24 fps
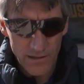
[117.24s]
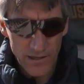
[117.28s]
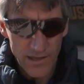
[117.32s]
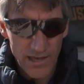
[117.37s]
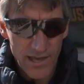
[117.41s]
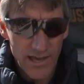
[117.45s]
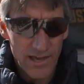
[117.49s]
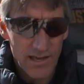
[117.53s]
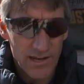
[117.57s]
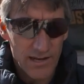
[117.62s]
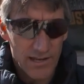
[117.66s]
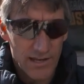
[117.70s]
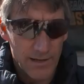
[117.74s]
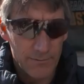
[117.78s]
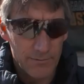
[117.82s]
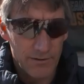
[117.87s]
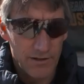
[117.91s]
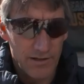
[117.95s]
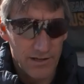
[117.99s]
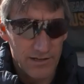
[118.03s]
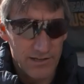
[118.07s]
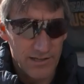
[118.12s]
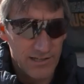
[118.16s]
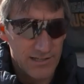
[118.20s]
Yeah, I got a couple
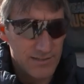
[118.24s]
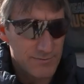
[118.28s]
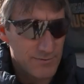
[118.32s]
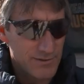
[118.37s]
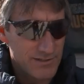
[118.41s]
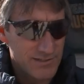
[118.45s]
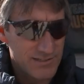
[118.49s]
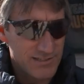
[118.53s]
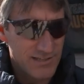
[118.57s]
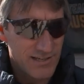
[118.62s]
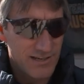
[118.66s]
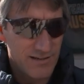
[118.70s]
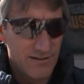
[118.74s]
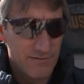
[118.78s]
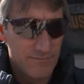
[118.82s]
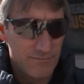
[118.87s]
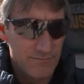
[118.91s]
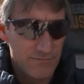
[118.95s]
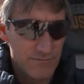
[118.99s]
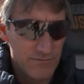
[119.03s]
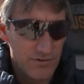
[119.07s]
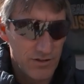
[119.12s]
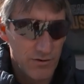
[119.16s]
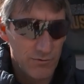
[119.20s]
of ideas, but
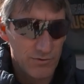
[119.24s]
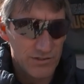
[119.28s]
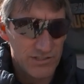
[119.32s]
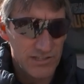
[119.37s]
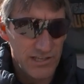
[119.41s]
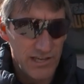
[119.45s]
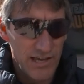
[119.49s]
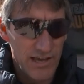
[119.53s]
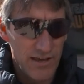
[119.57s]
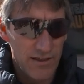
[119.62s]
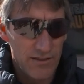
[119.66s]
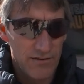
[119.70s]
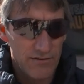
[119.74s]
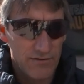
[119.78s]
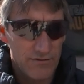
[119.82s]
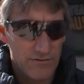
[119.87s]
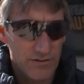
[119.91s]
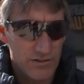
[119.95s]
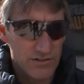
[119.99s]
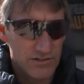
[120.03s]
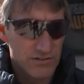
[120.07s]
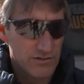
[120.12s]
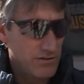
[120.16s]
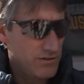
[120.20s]
we'll see how
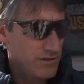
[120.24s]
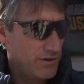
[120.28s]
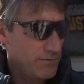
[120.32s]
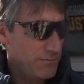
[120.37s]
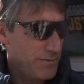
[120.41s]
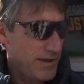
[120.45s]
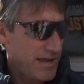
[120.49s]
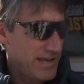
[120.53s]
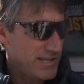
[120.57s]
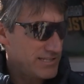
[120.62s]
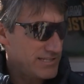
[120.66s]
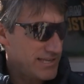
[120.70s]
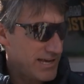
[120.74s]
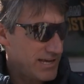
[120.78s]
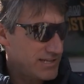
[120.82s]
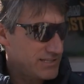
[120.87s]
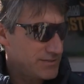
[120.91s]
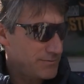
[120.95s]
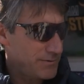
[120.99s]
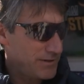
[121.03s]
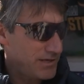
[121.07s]
that pans out to